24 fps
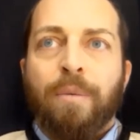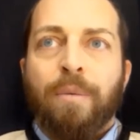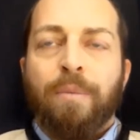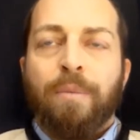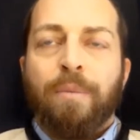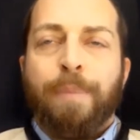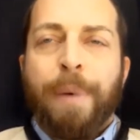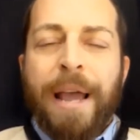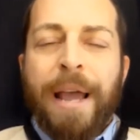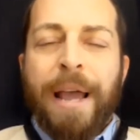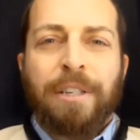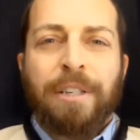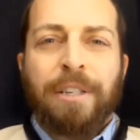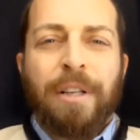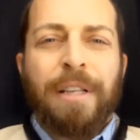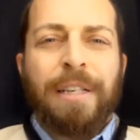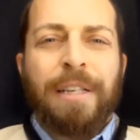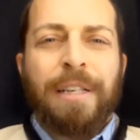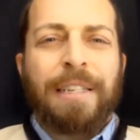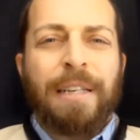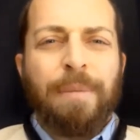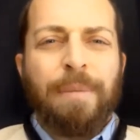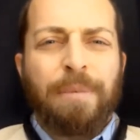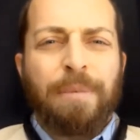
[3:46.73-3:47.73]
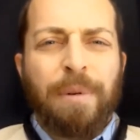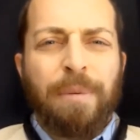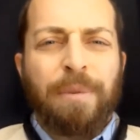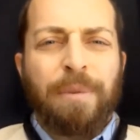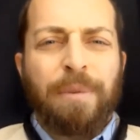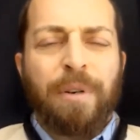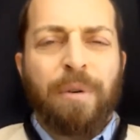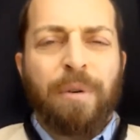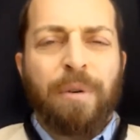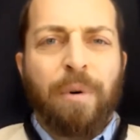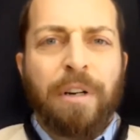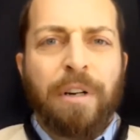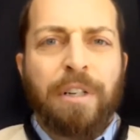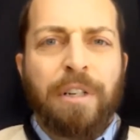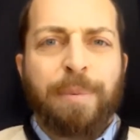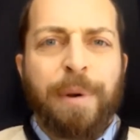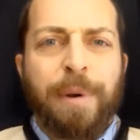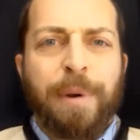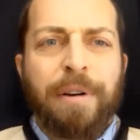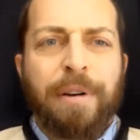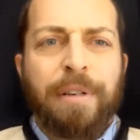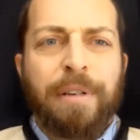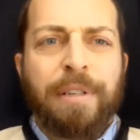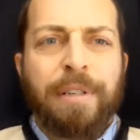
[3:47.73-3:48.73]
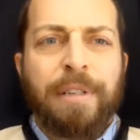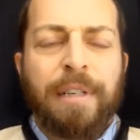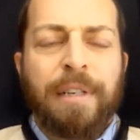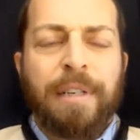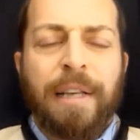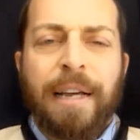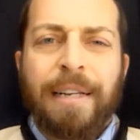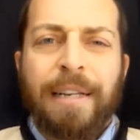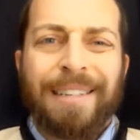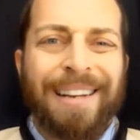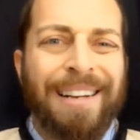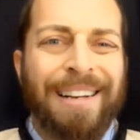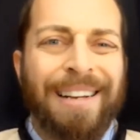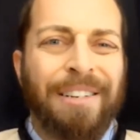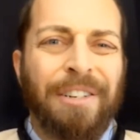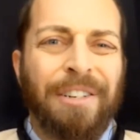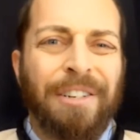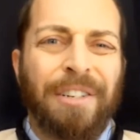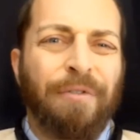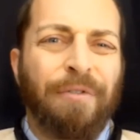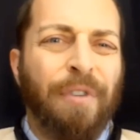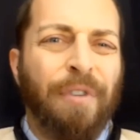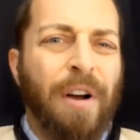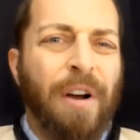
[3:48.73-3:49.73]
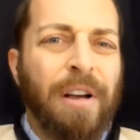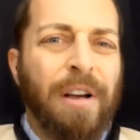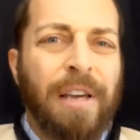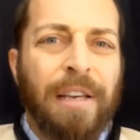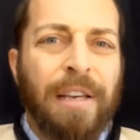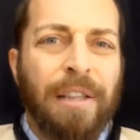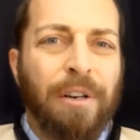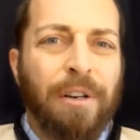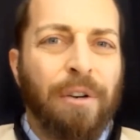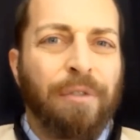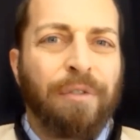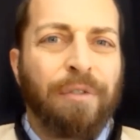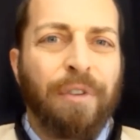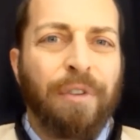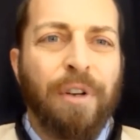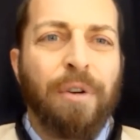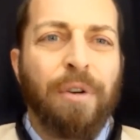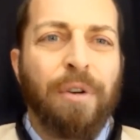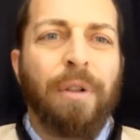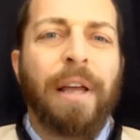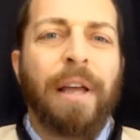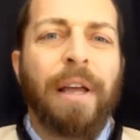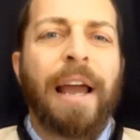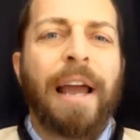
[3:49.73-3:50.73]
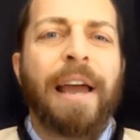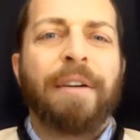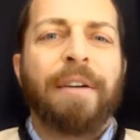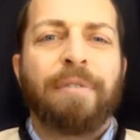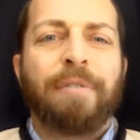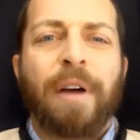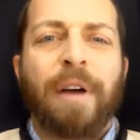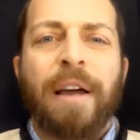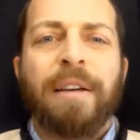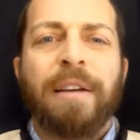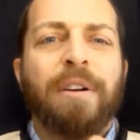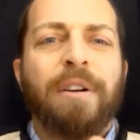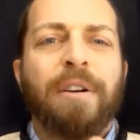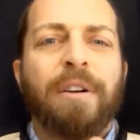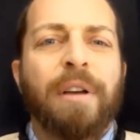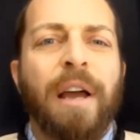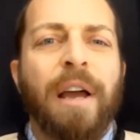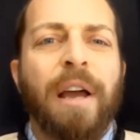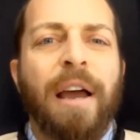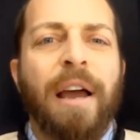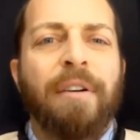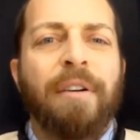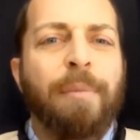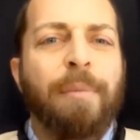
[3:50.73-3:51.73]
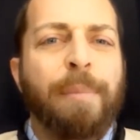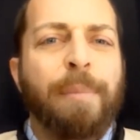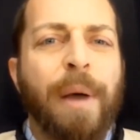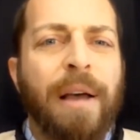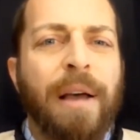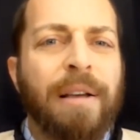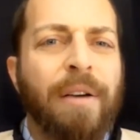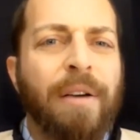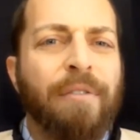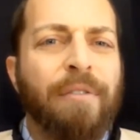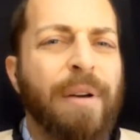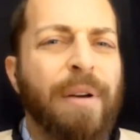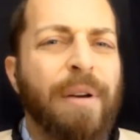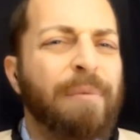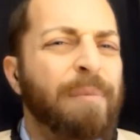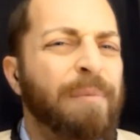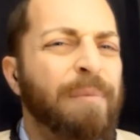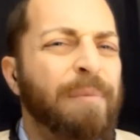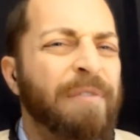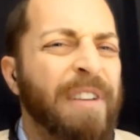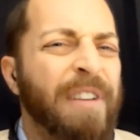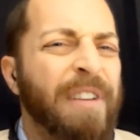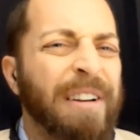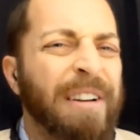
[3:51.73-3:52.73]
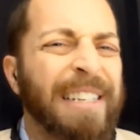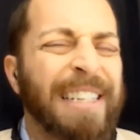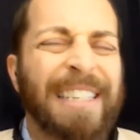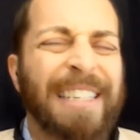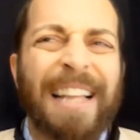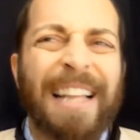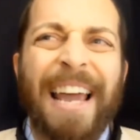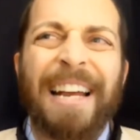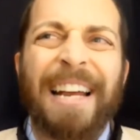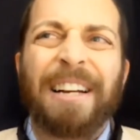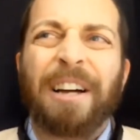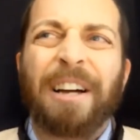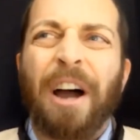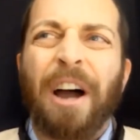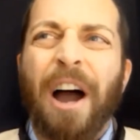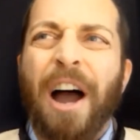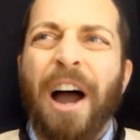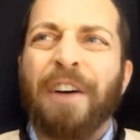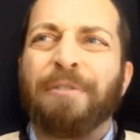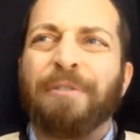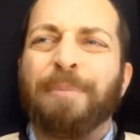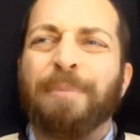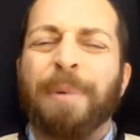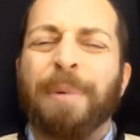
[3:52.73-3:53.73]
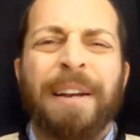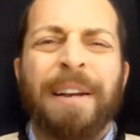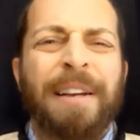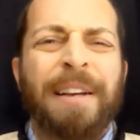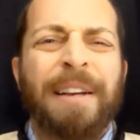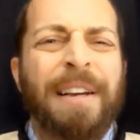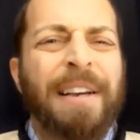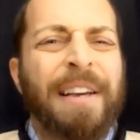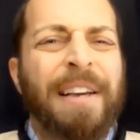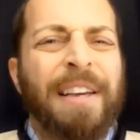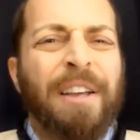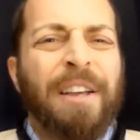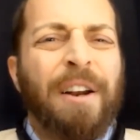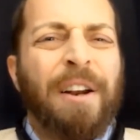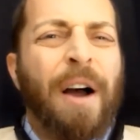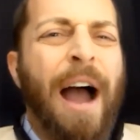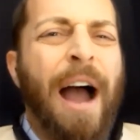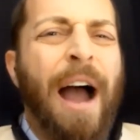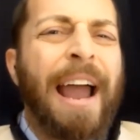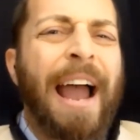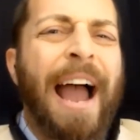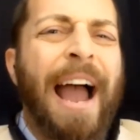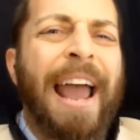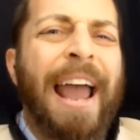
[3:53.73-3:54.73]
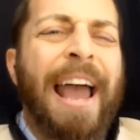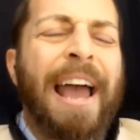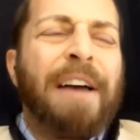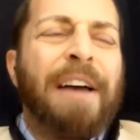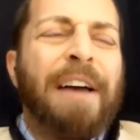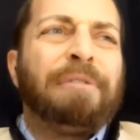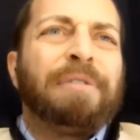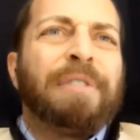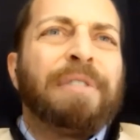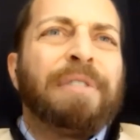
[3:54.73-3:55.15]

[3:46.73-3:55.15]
based on the symptoms that we're experiencing, like I said, it's just a funky little flu. Like I have a very slight cough, but you know, I have